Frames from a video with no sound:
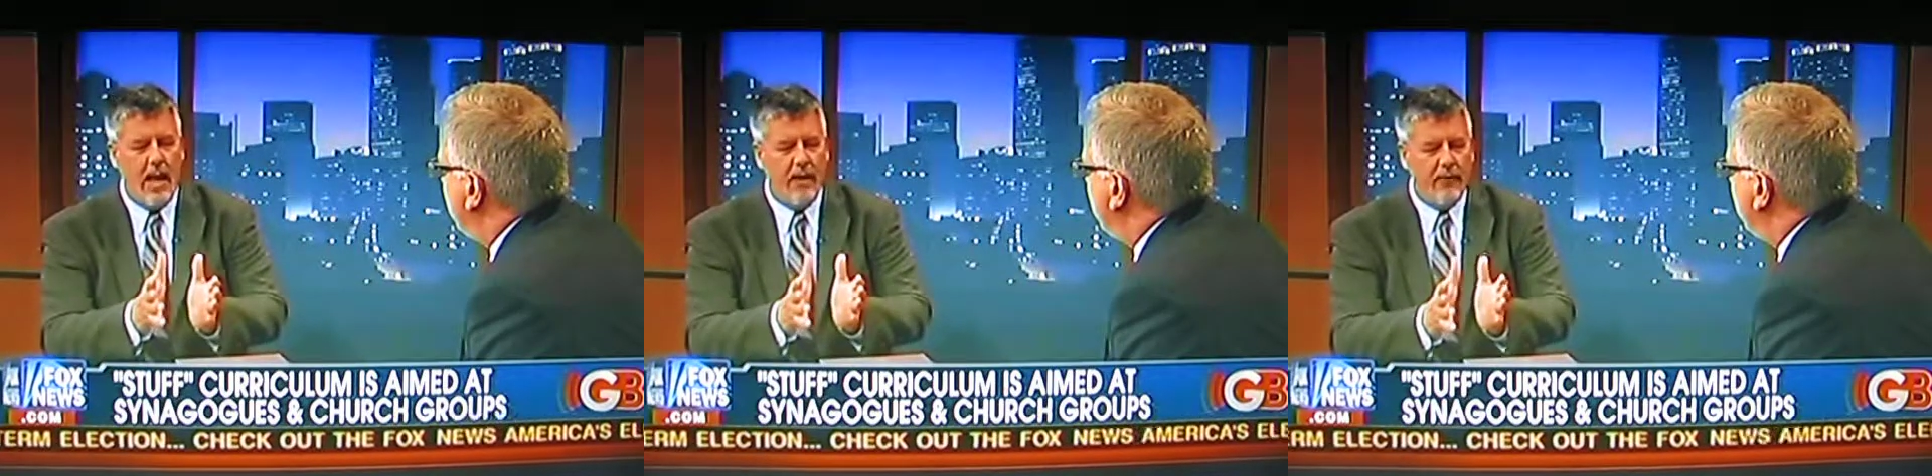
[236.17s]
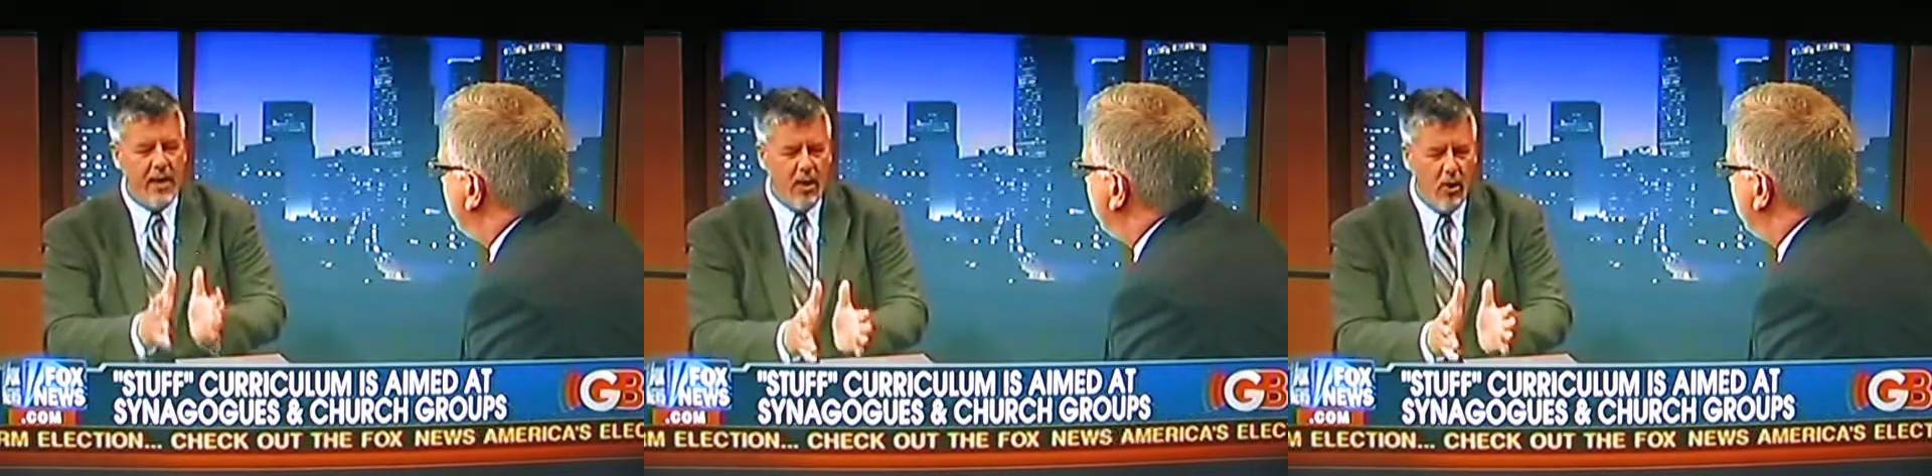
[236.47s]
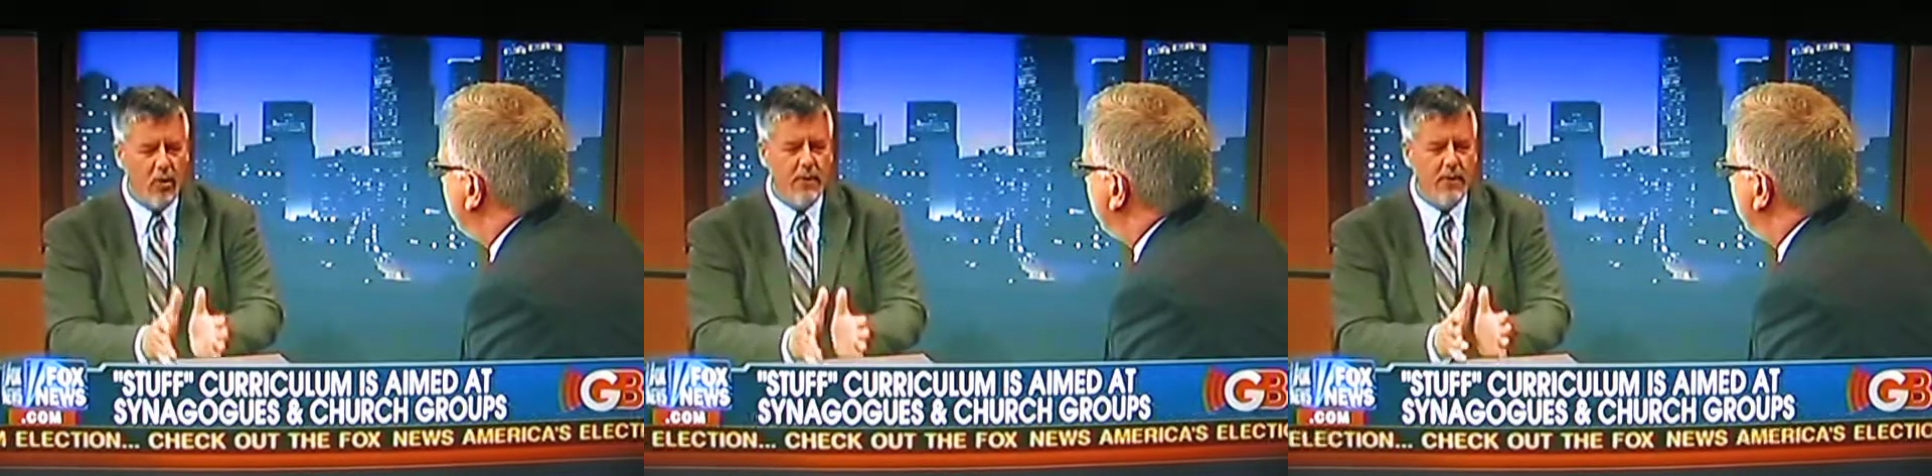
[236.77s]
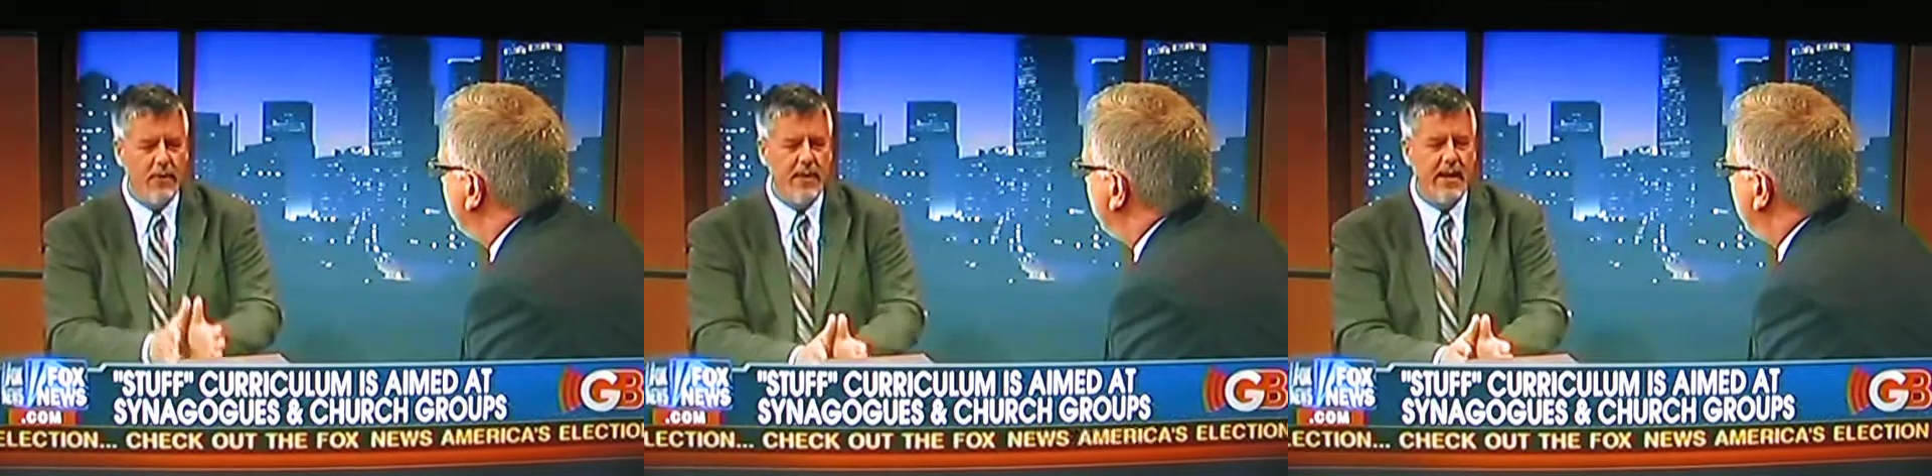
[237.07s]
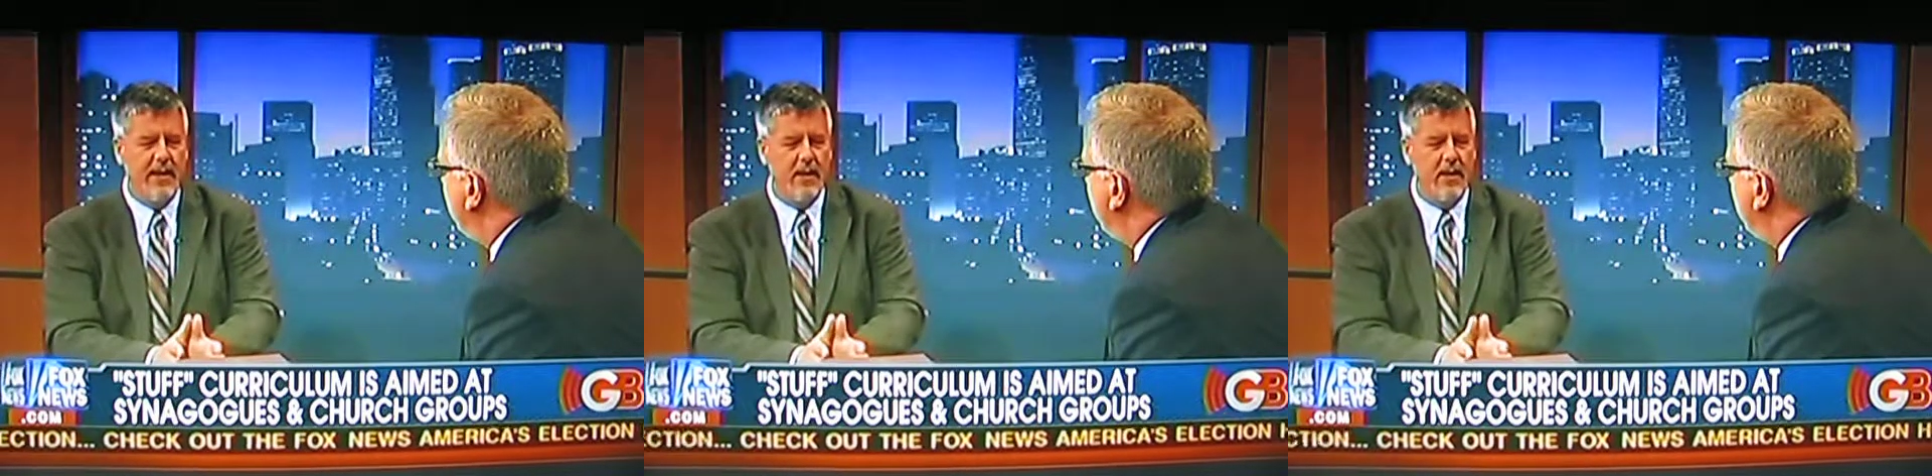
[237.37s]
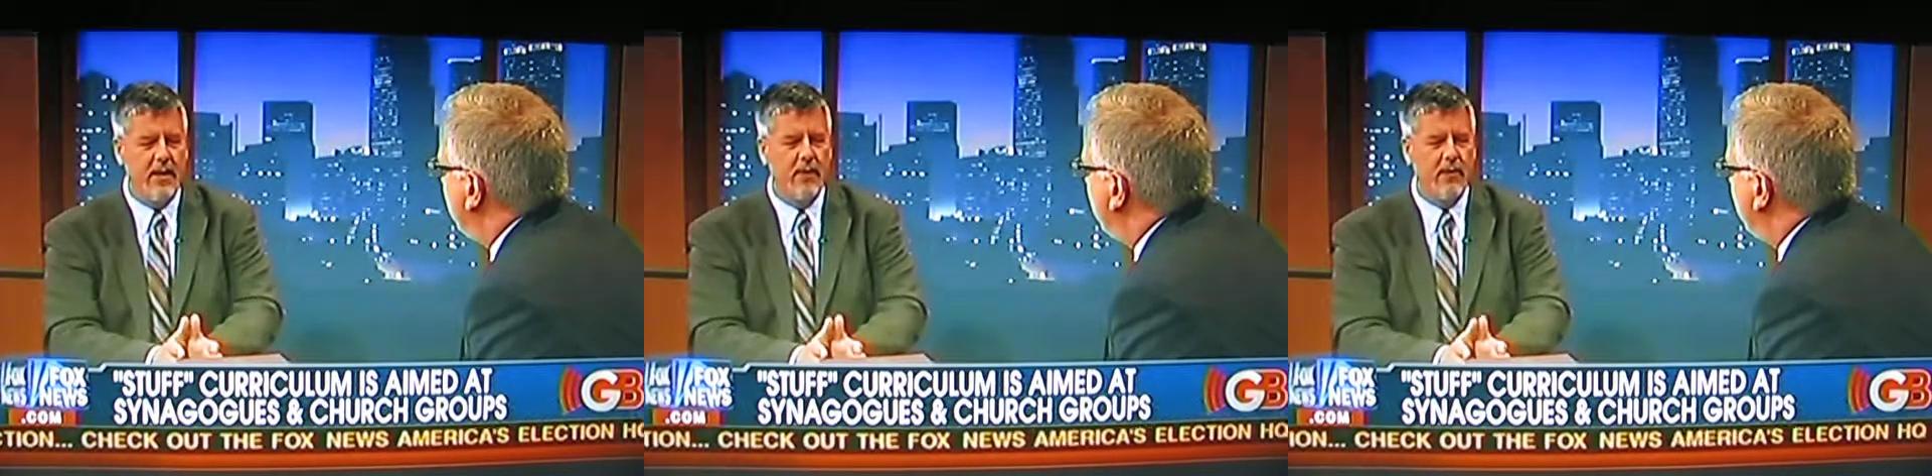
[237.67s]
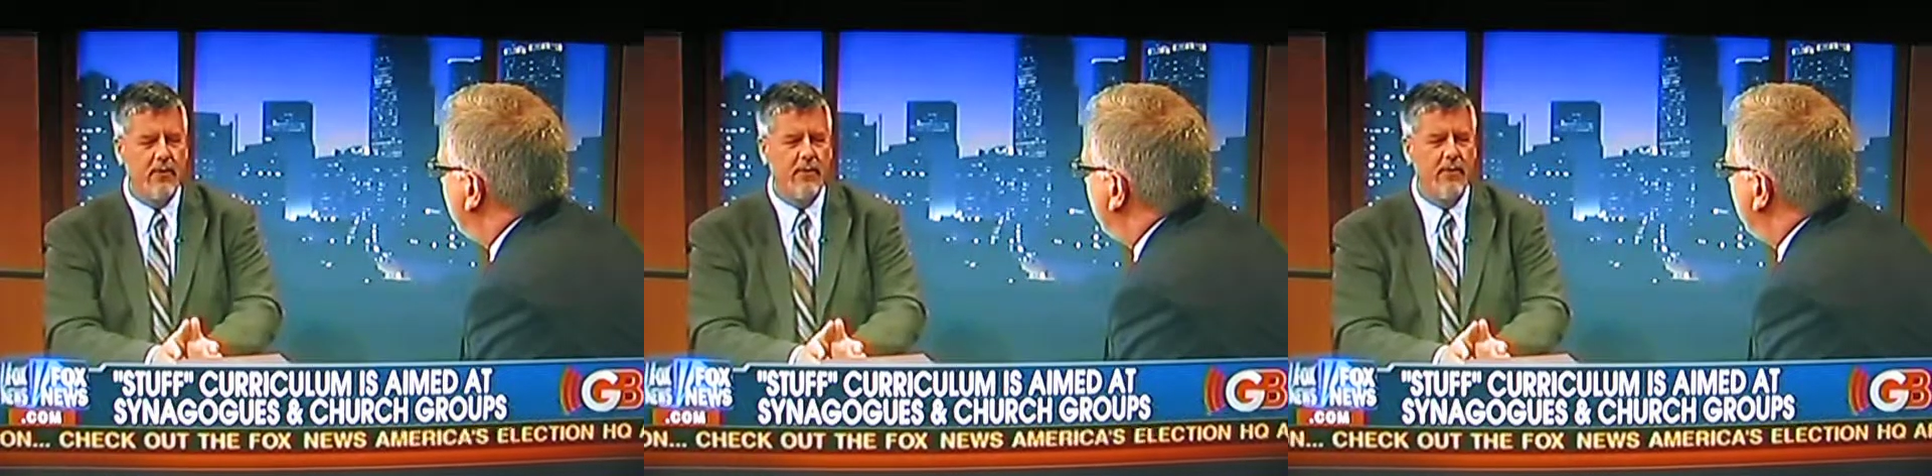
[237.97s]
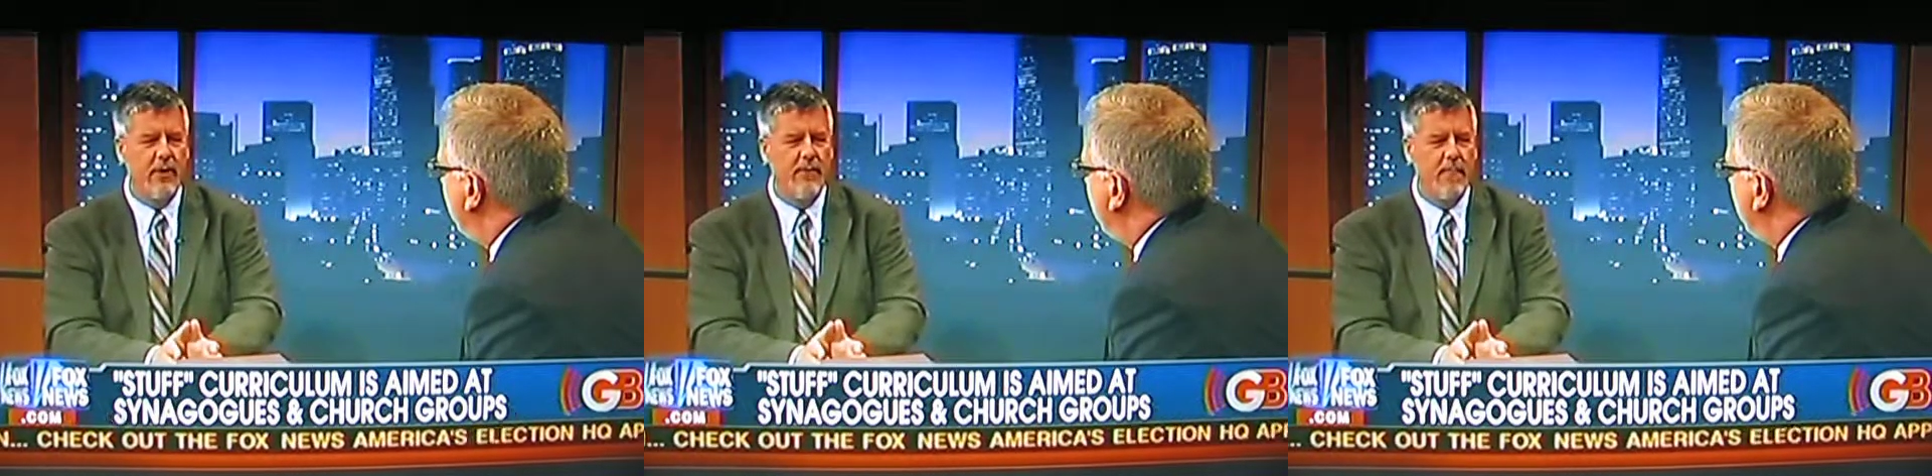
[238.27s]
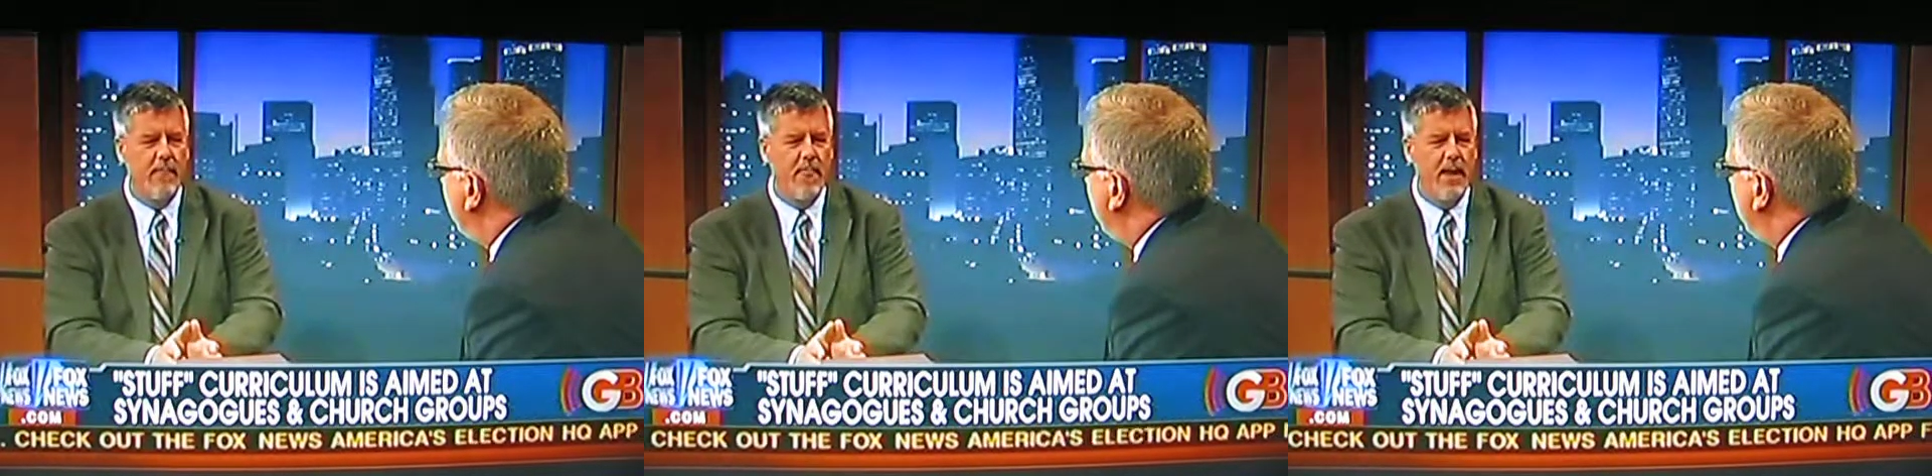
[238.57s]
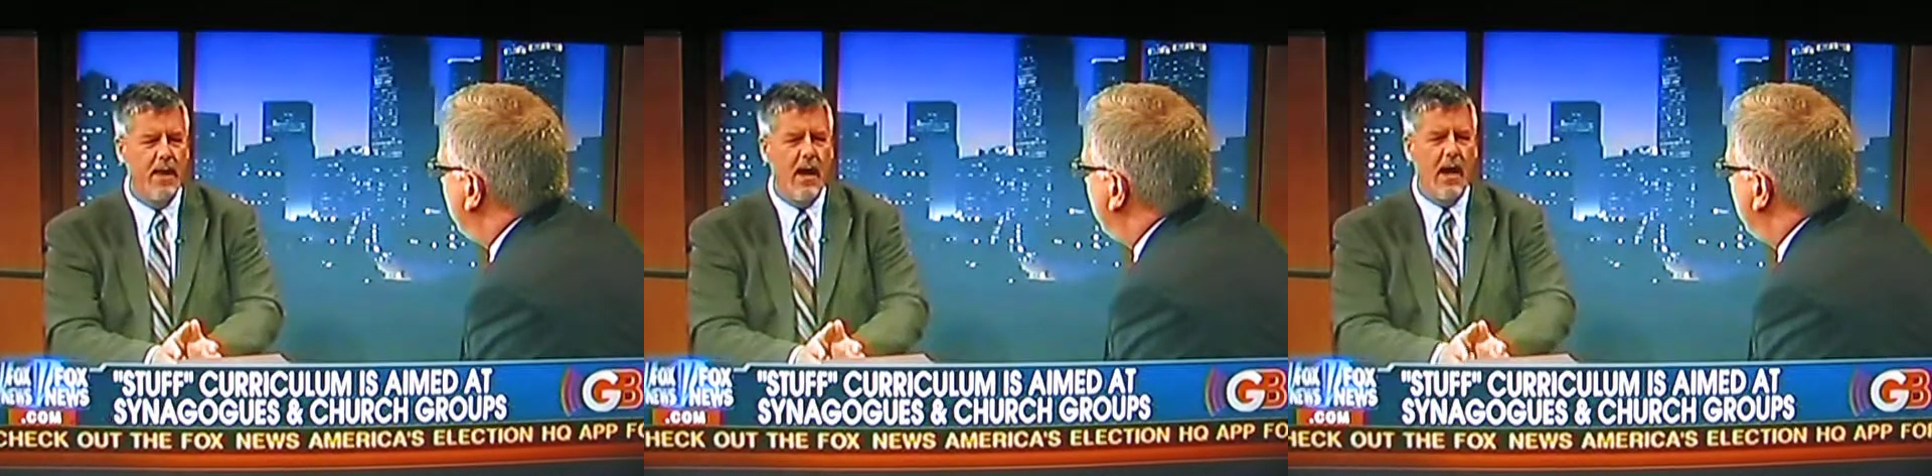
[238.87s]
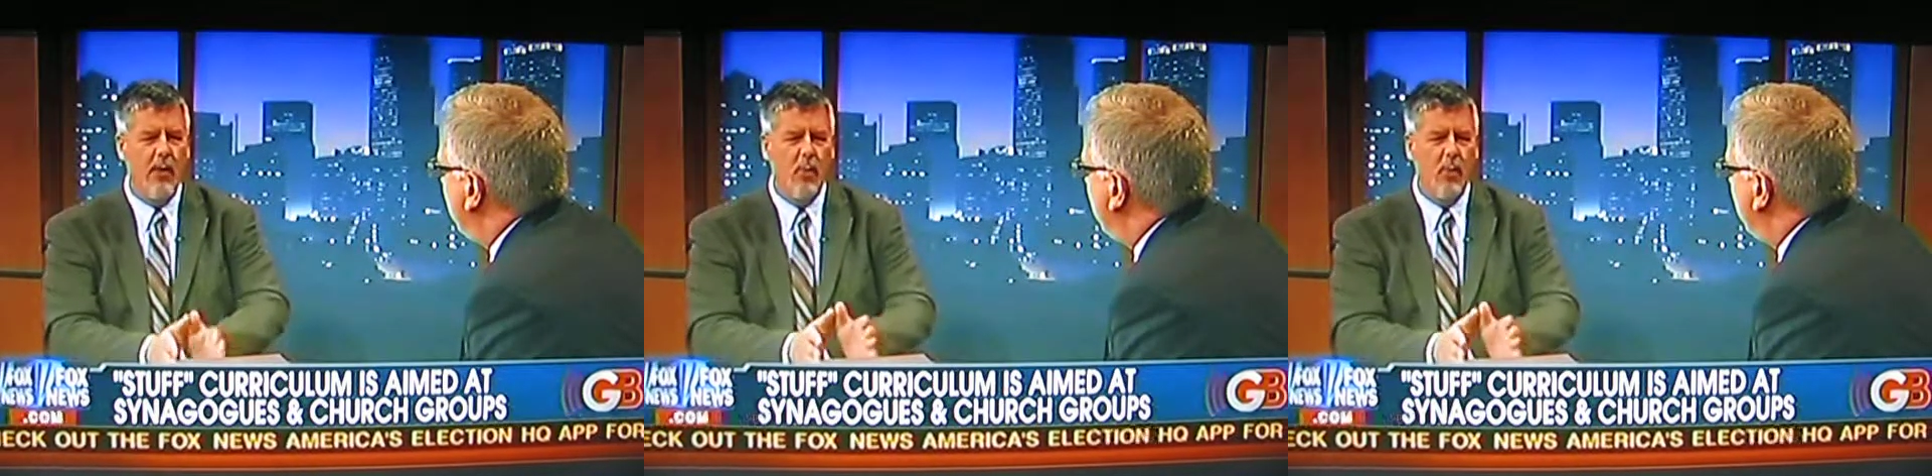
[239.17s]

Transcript: As he looked at the data, he thought to himself, I